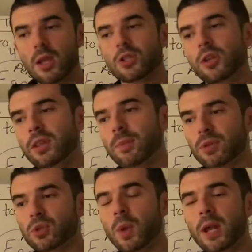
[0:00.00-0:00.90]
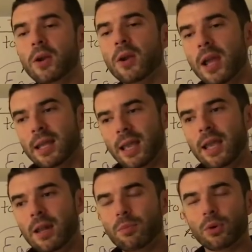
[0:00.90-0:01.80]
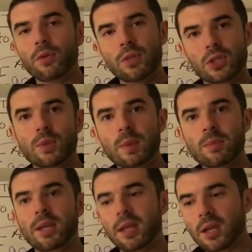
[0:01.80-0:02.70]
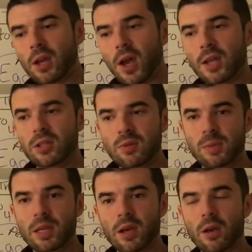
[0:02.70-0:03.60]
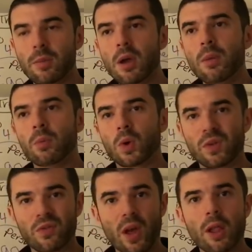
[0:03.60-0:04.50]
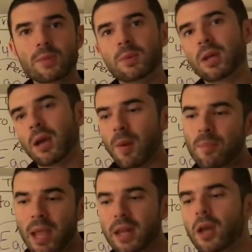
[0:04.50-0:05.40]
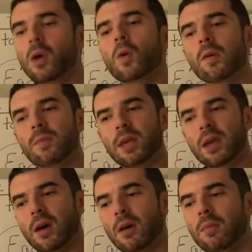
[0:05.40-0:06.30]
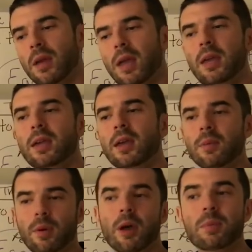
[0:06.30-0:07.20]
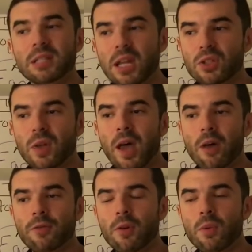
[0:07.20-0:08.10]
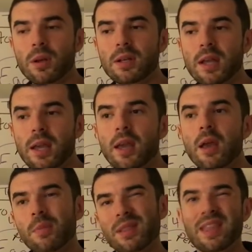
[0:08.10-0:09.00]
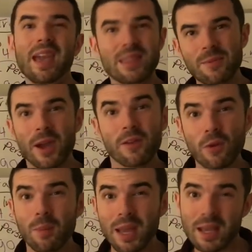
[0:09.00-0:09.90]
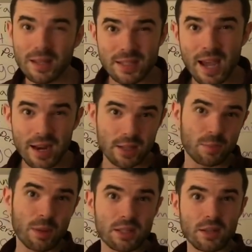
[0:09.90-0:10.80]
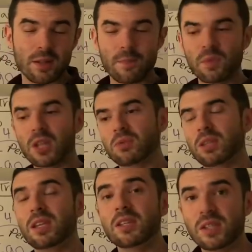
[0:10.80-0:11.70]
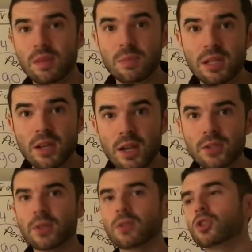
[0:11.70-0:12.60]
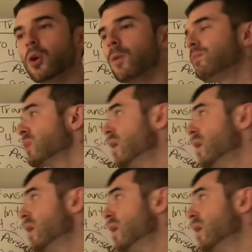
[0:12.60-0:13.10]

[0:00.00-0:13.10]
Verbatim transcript: so that the persuader can improve this human being and cause them to become more developed, become a beta, or become a, a, a, potential alpha one day, but get them out of omega status, basically. That's what the ESTP does. So